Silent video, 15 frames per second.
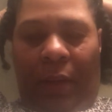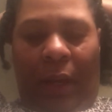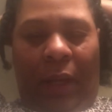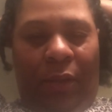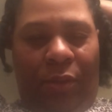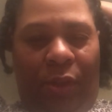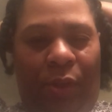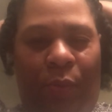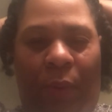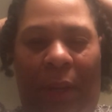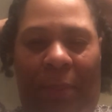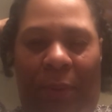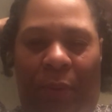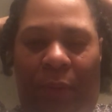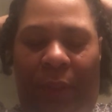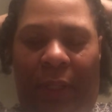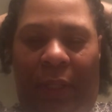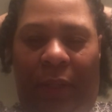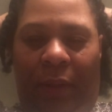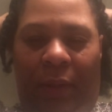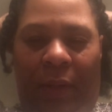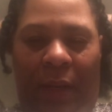I'll just wipe it on
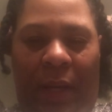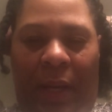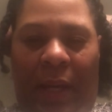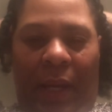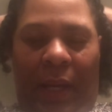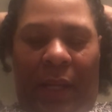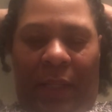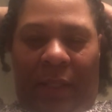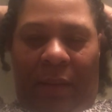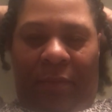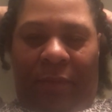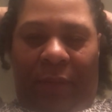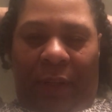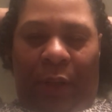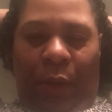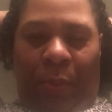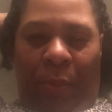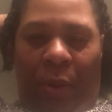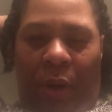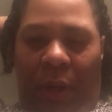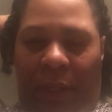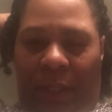there as I'm finger
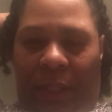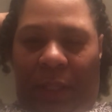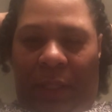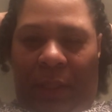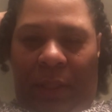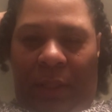parting it.